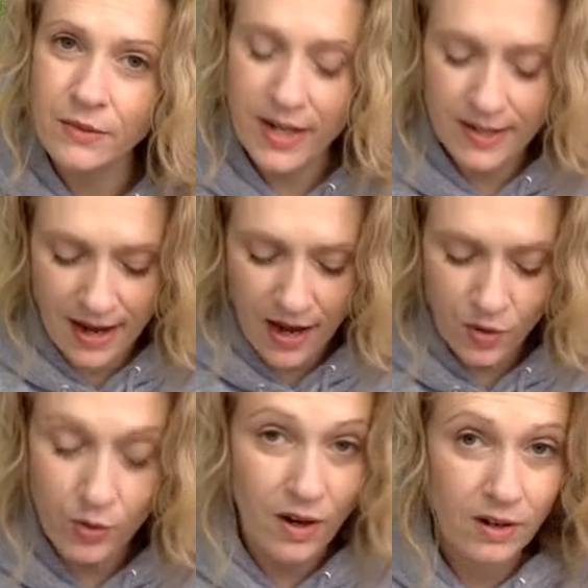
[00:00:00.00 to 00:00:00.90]
right now
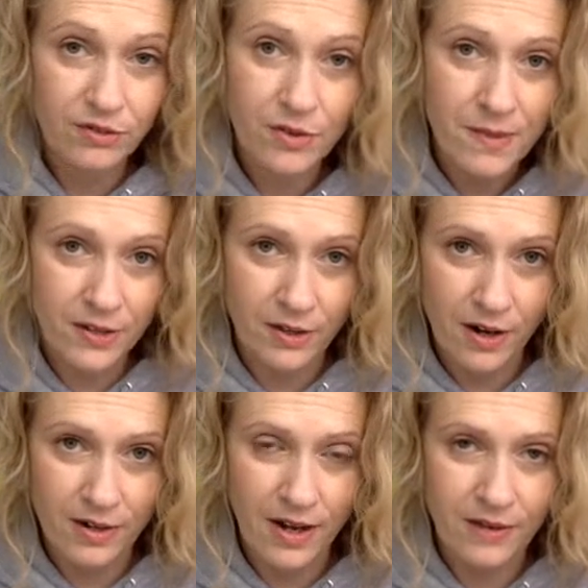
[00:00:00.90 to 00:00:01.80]
who are from other
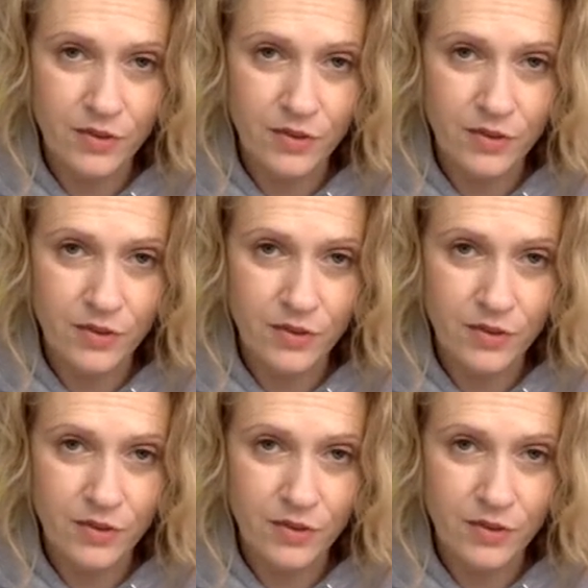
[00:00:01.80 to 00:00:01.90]
art hives.